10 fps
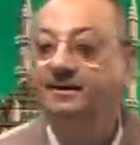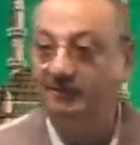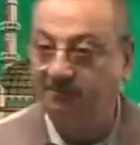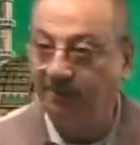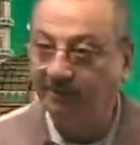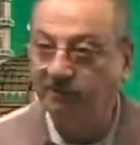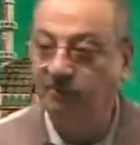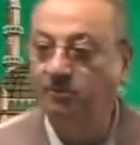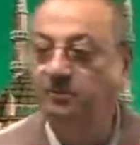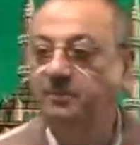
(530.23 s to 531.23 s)
is
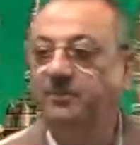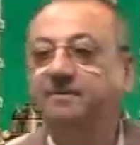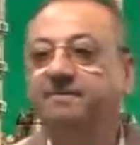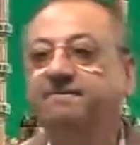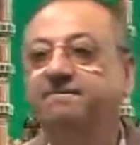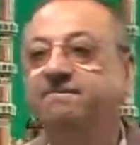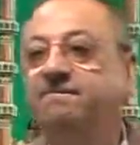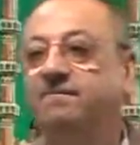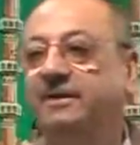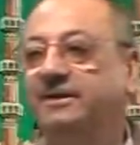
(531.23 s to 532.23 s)
mansu,
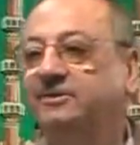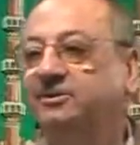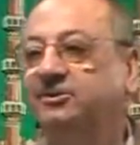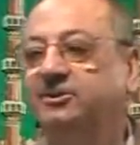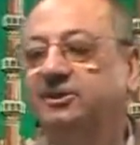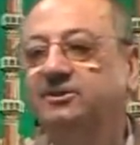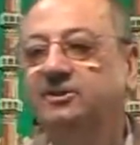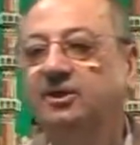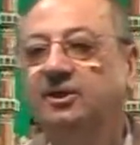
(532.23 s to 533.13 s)
brothers and sisters.